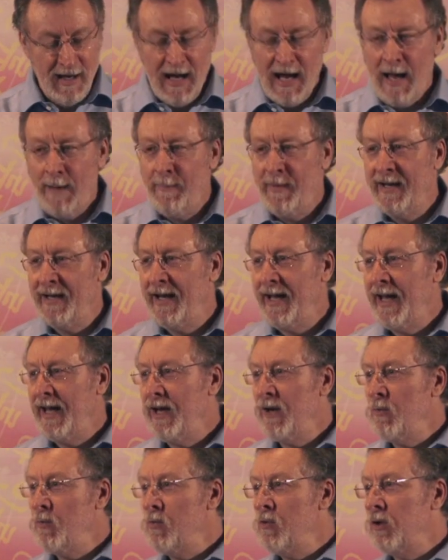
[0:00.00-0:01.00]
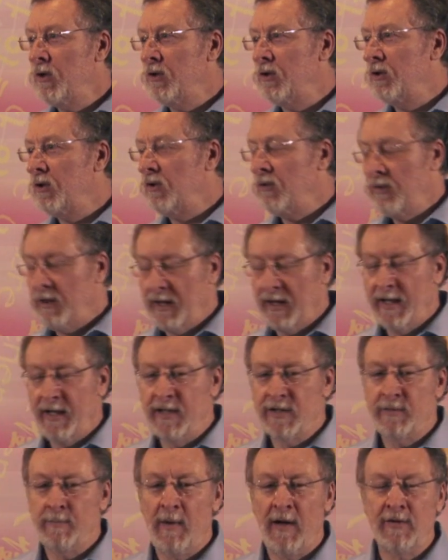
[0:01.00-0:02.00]
I mean, in a world in
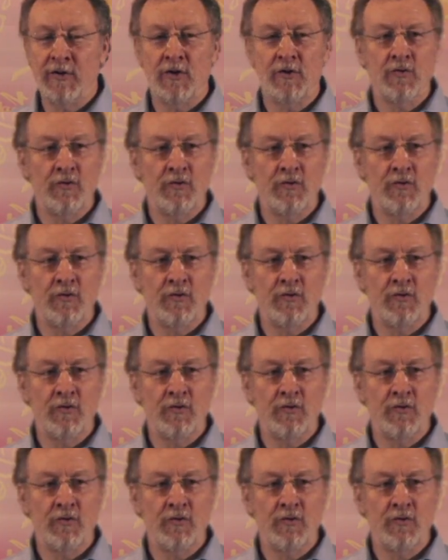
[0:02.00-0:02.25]
as much